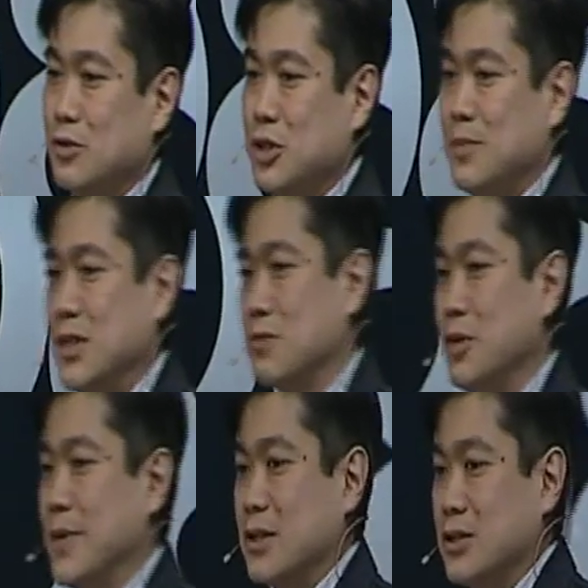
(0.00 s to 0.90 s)
which means
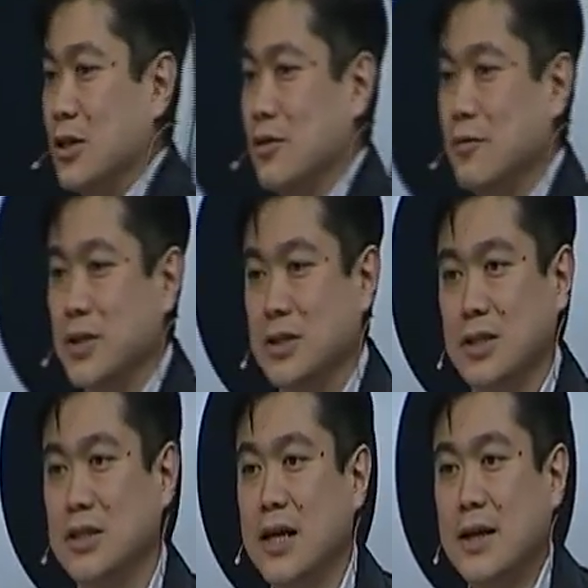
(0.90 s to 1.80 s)
remix. So for
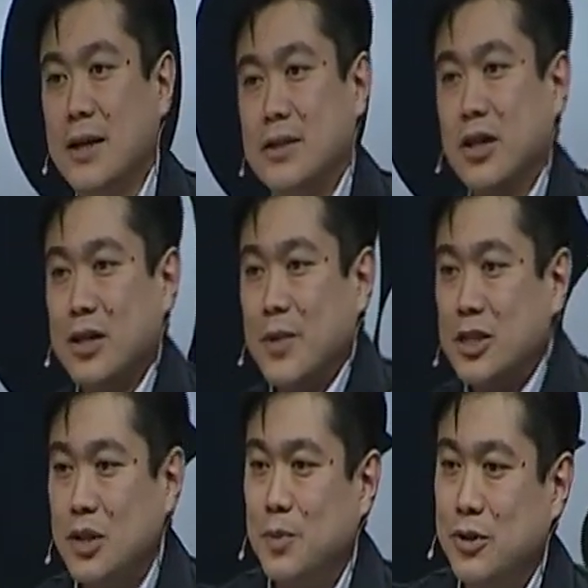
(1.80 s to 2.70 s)
instance,
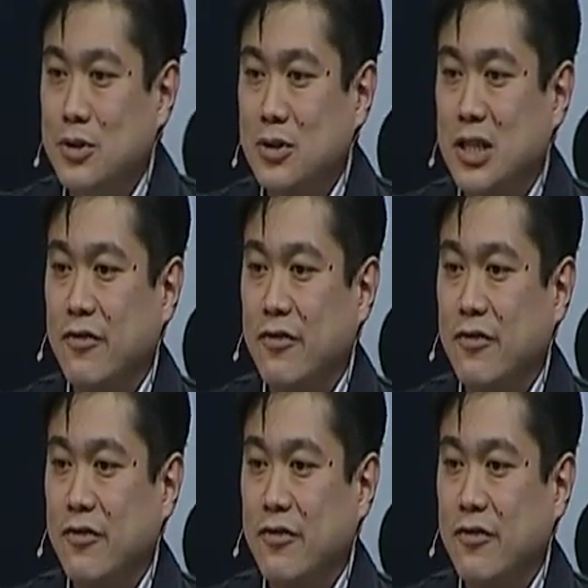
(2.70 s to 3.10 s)
documentary producers, I